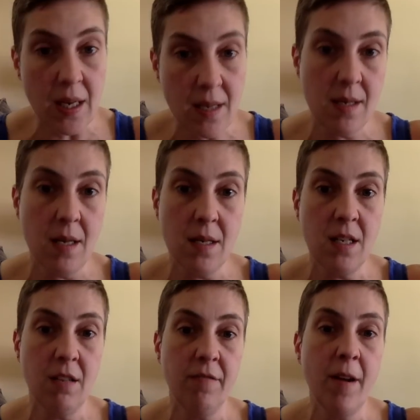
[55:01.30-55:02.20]

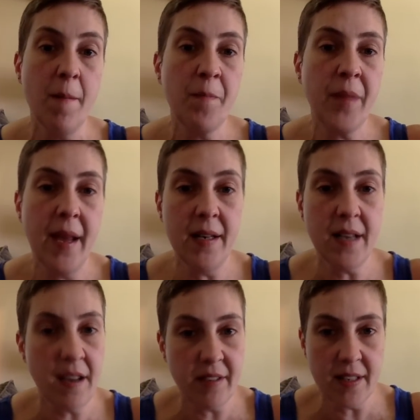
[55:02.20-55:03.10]
insensitive and
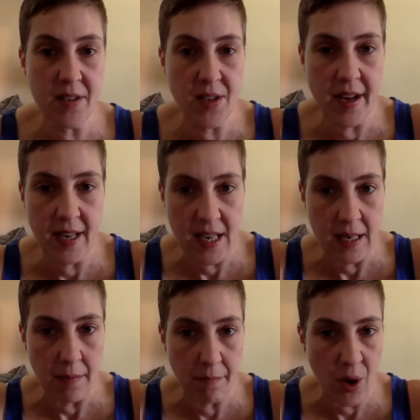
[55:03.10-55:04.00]
evidence that
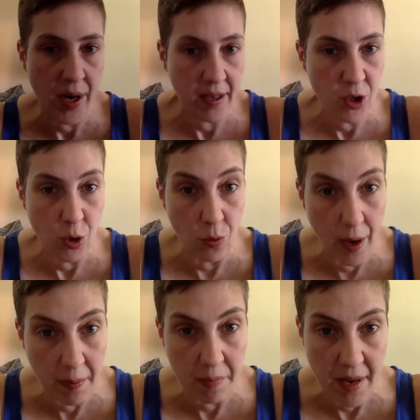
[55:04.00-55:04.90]
he bought into
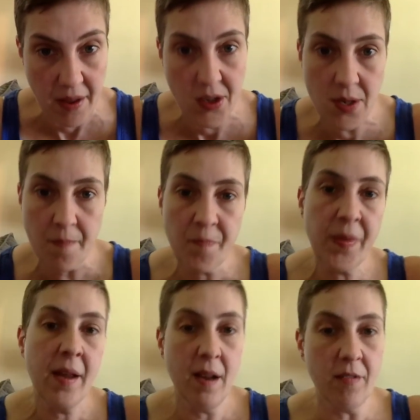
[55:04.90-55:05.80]
rape myths.
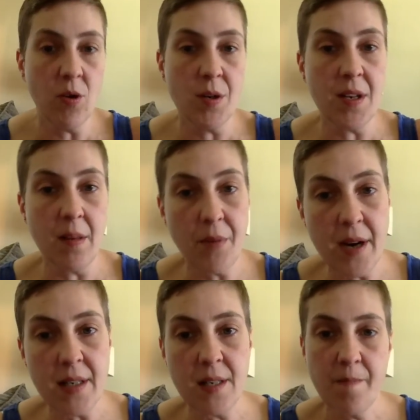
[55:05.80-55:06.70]
Of course, in the
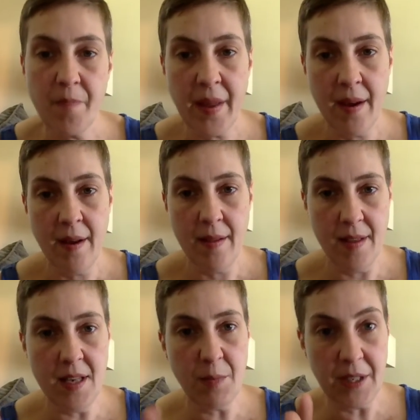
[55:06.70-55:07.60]
press,
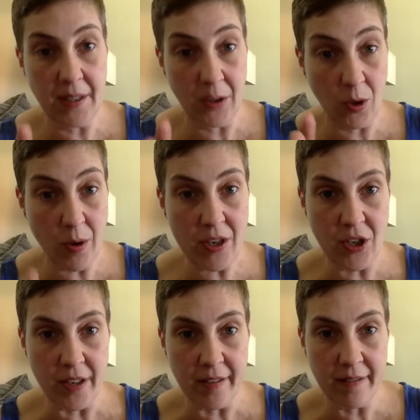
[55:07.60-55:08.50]
this particular
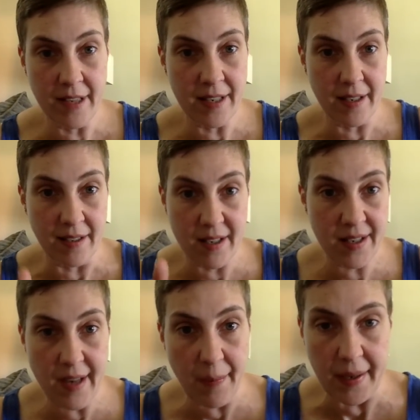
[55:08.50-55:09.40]
question, this little
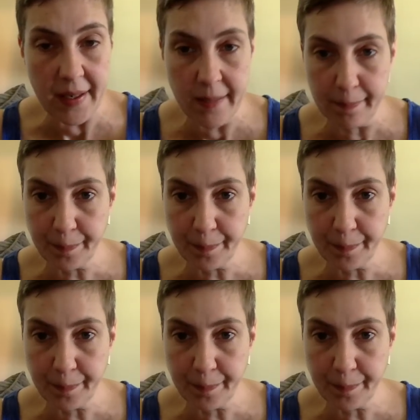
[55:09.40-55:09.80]
snippet